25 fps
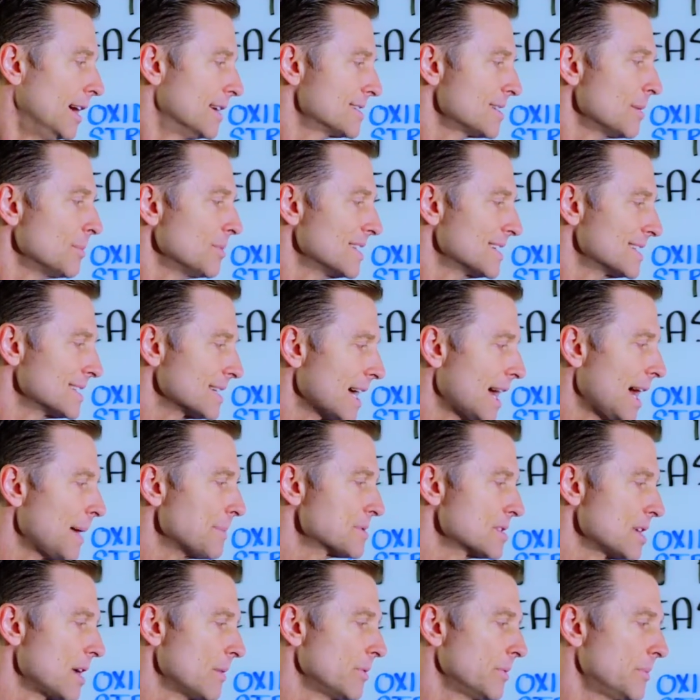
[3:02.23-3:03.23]
Some of the
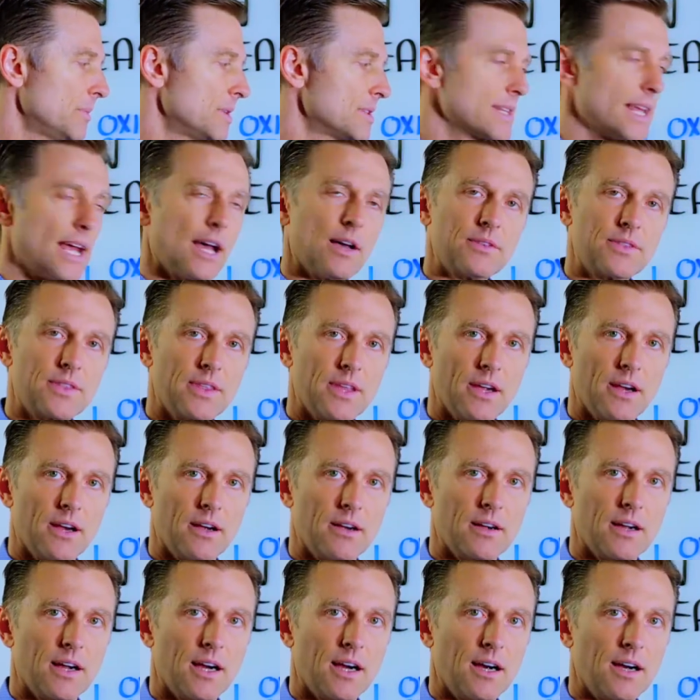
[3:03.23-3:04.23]
top supplements out
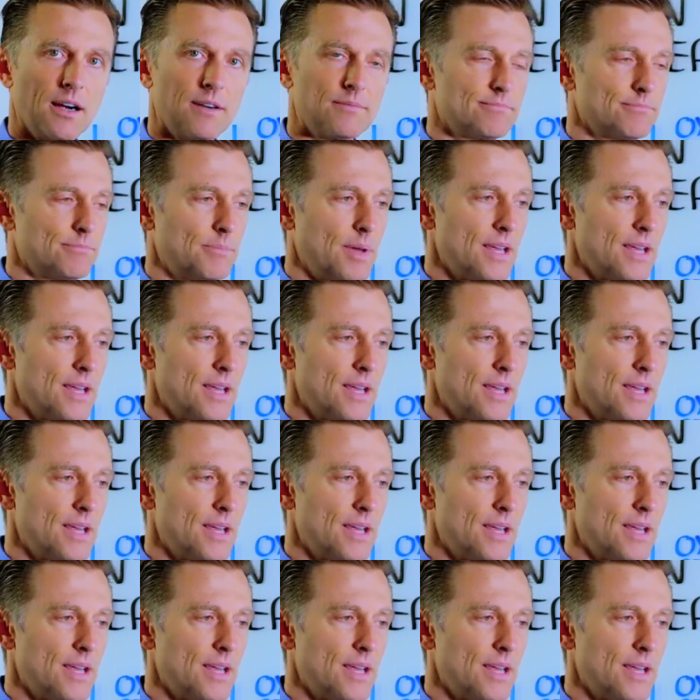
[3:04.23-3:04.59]
there are